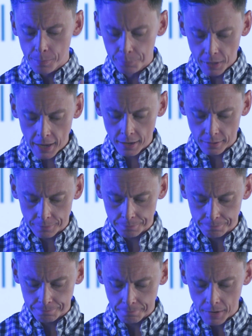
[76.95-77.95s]
Blaine,
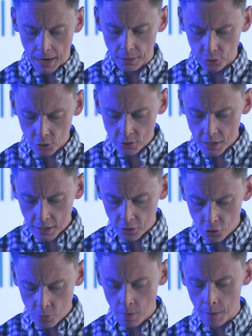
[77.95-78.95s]
it looks like
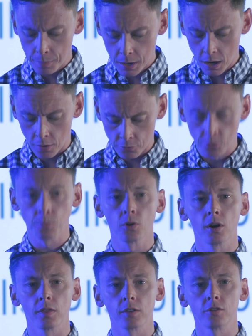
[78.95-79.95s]
you might be comfortable
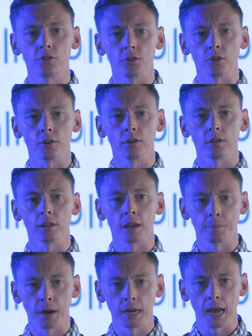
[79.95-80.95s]
in the dirt
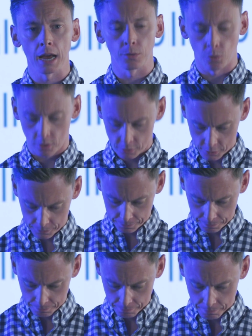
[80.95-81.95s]
like my dad was,
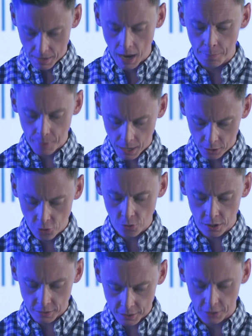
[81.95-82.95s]
and may you
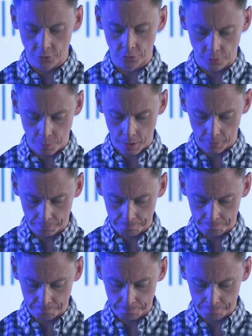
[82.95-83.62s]
continue to be.